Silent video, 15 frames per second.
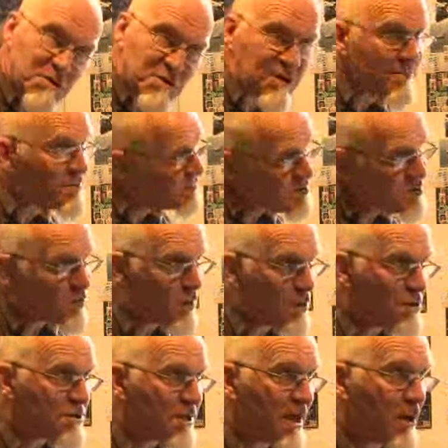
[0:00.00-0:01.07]
that some of it's
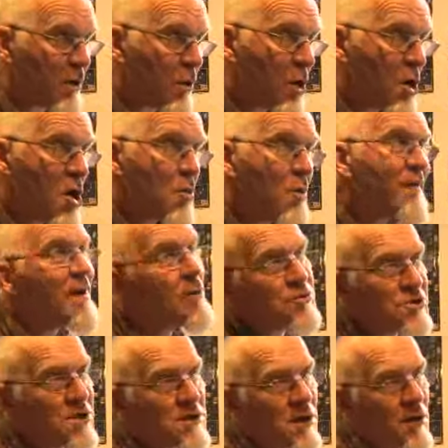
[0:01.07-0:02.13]
worked out
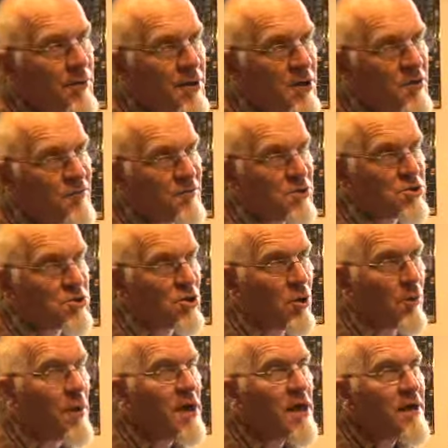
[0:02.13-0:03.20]
without it going over the
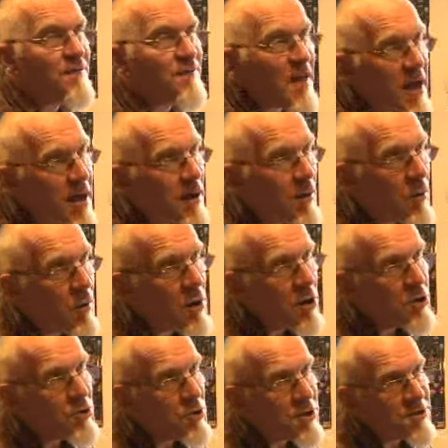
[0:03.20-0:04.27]
top. Now
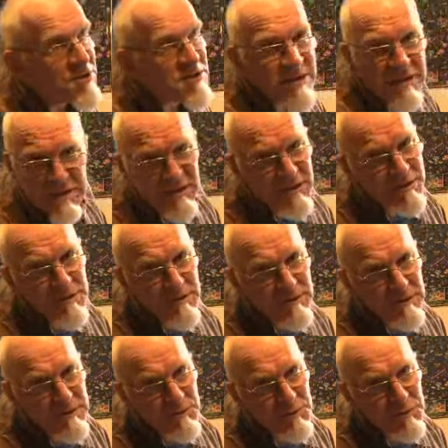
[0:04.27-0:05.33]
you're going to see a sudden
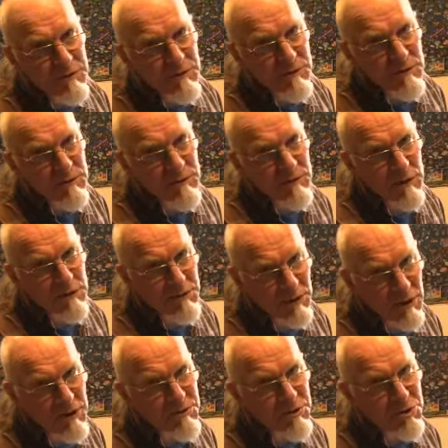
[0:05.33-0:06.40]
decrease as you
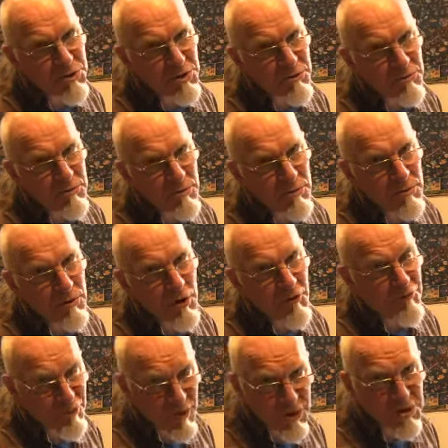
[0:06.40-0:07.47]
get into June
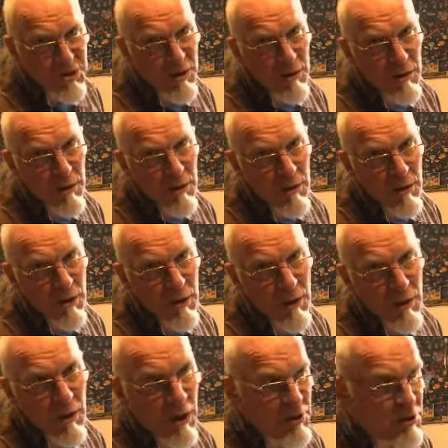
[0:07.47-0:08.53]
of pressure.
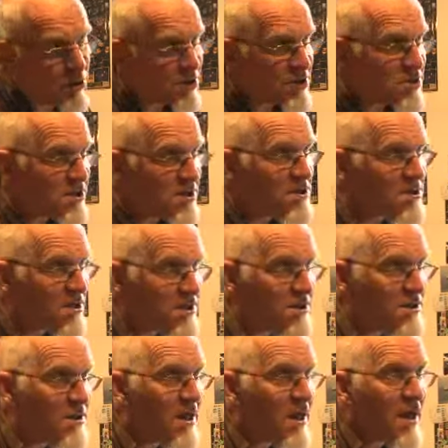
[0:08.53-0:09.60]
You're going to see a
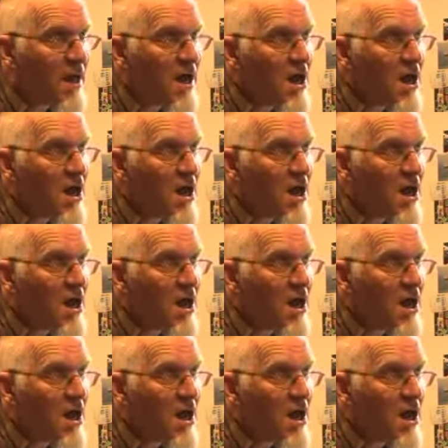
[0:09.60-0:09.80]
sudden